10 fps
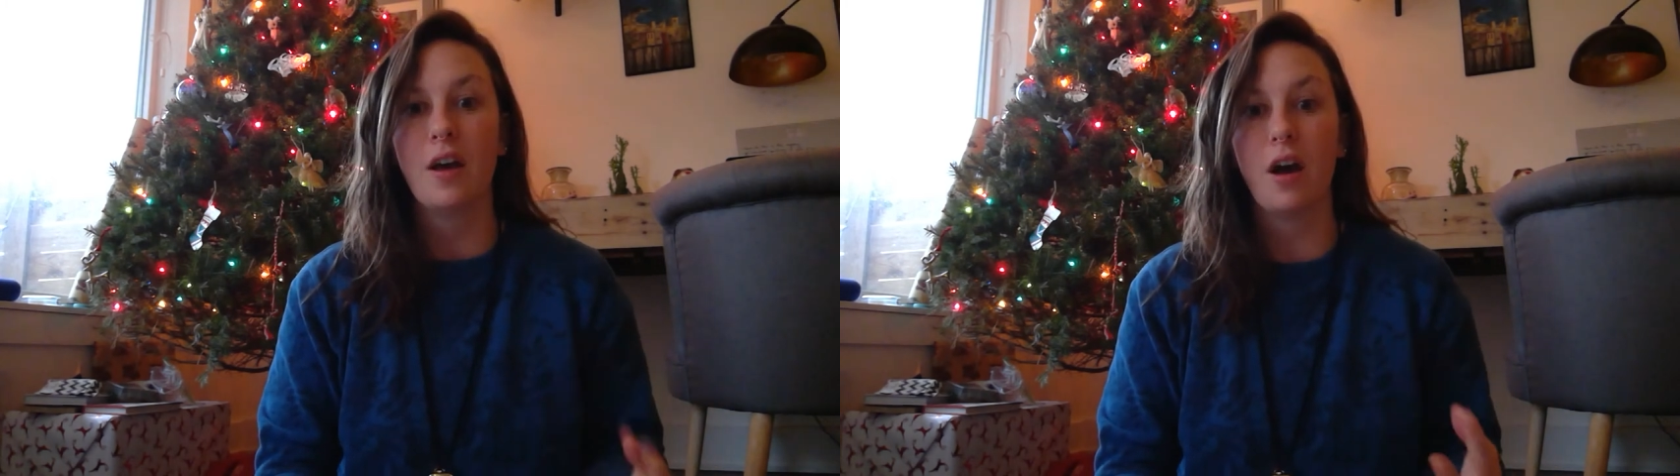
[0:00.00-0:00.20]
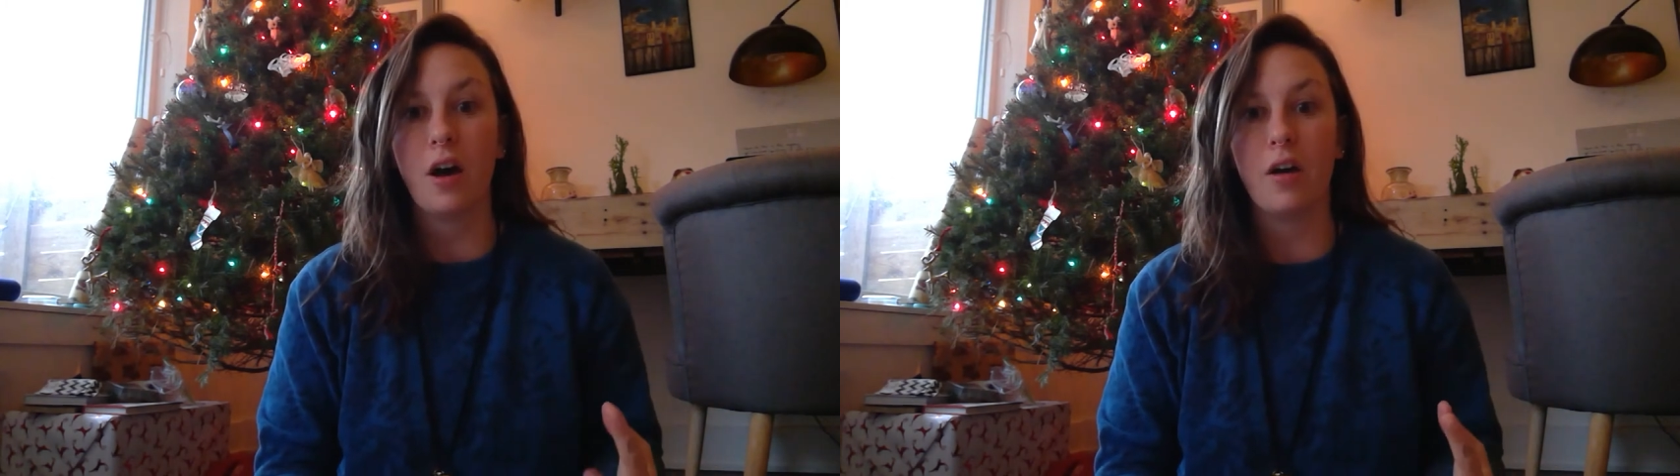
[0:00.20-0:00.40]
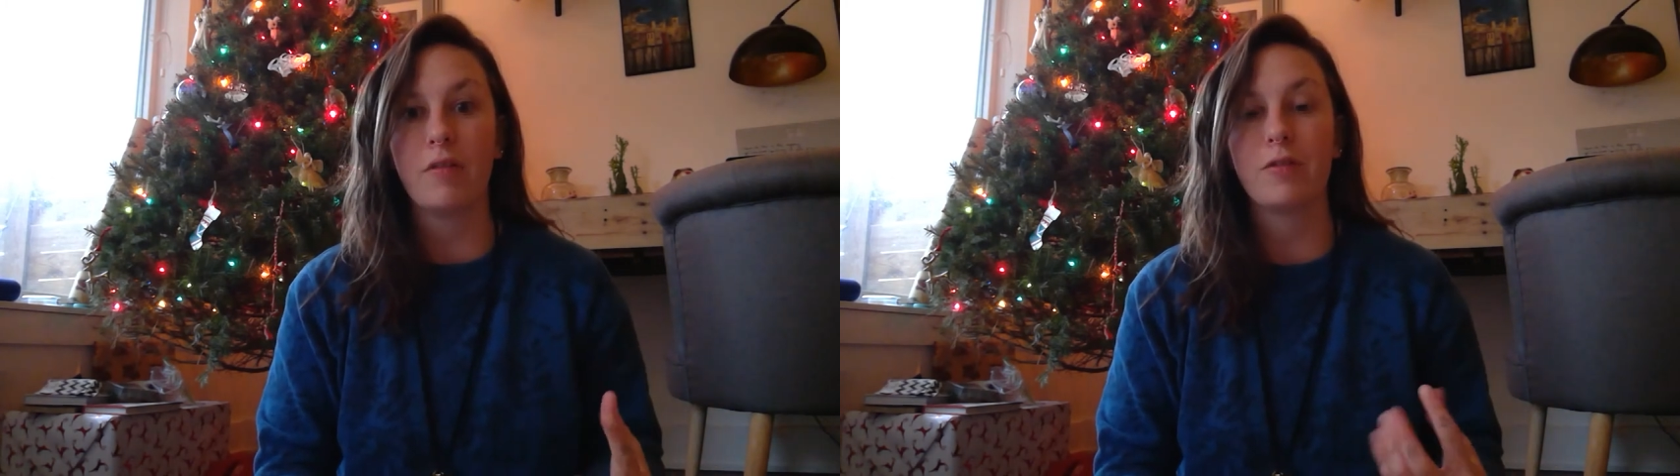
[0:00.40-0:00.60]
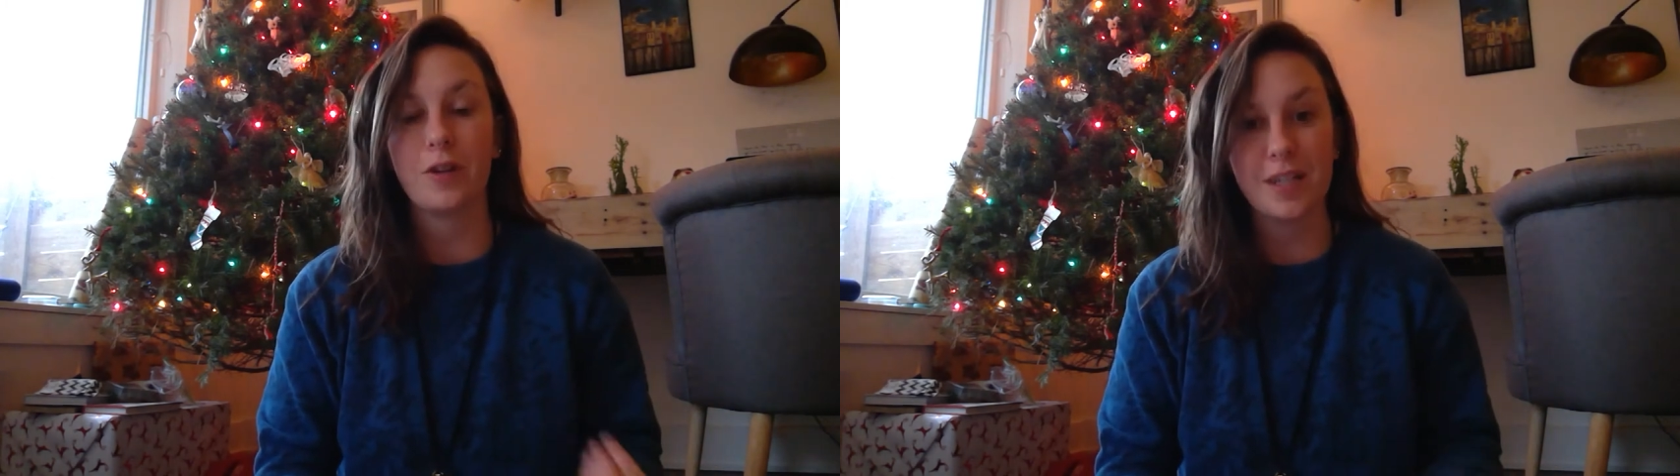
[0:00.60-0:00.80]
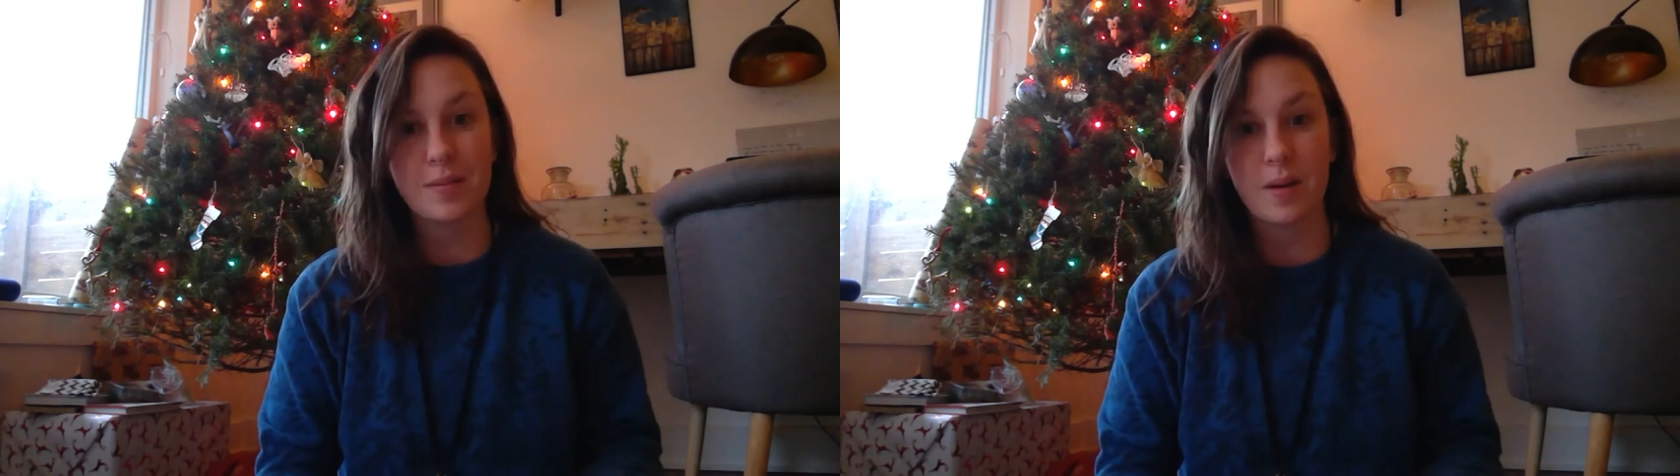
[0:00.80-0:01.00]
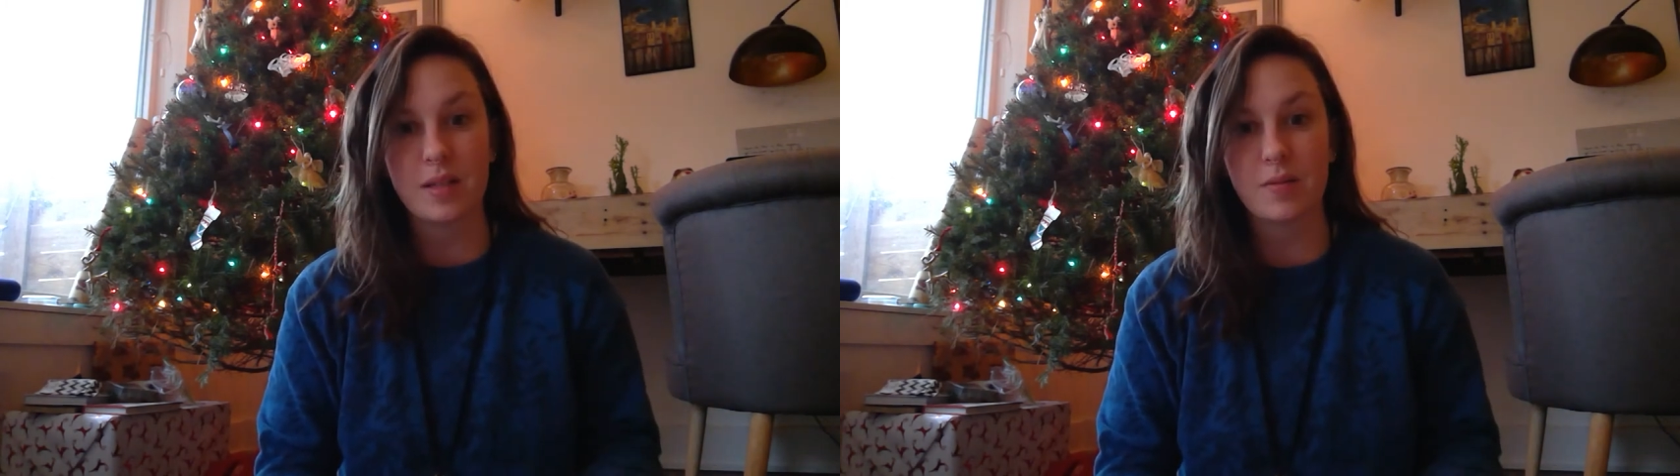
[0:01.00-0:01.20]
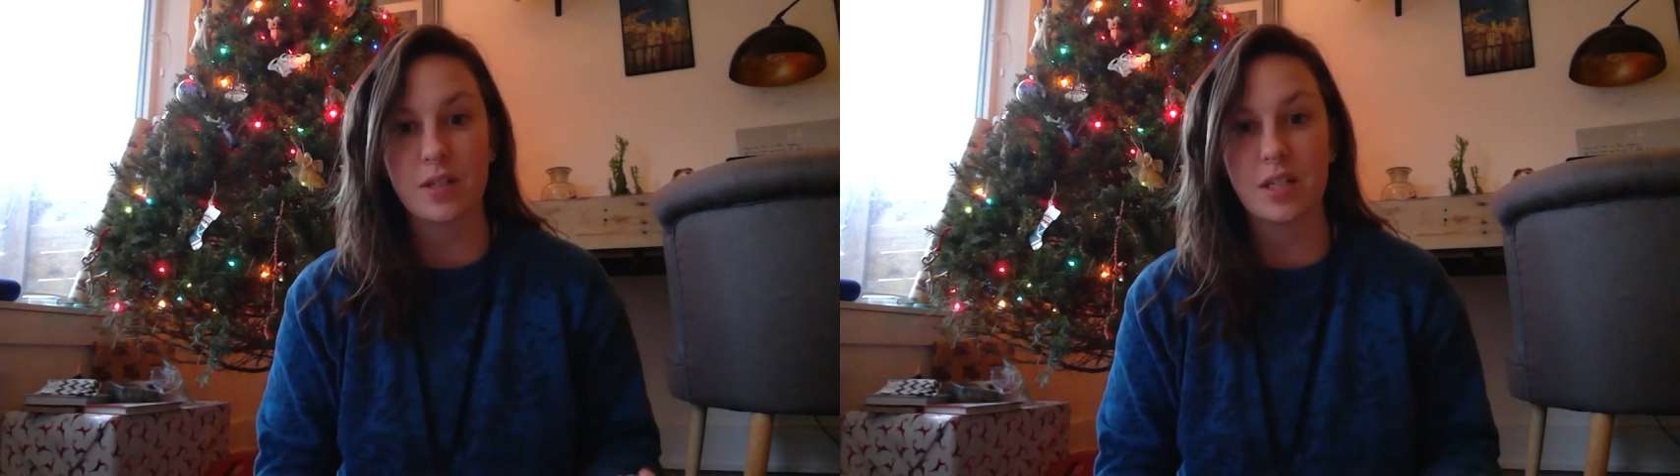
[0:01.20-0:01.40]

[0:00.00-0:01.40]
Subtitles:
of Christmas, which